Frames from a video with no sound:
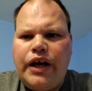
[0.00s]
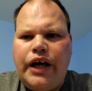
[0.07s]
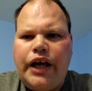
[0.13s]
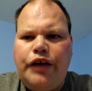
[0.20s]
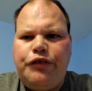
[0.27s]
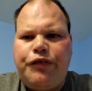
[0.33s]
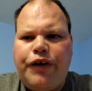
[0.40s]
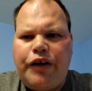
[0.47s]

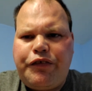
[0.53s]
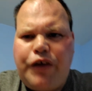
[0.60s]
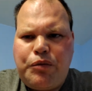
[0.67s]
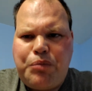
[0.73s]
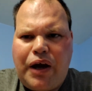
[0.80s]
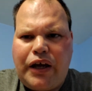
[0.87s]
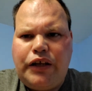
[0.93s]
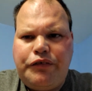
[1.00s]
If you have
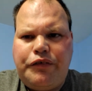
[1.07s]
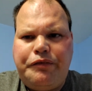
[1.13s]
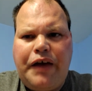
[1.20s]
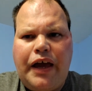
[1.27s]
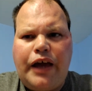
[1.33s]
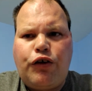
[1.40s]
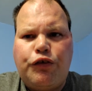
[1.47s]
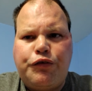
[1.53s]
anybody living in
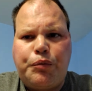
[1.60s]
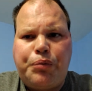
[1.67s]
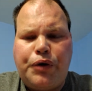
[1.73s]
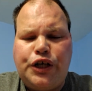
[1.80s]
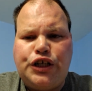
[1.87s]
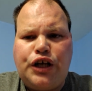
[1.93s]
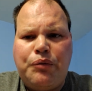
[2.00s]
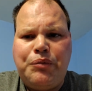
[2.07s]
Vancouver,
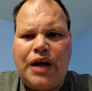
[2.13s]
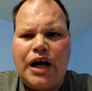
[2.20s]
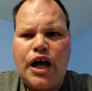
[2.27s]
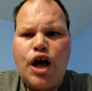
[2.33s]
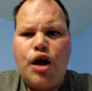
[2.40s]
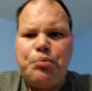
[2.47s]
British Columbia,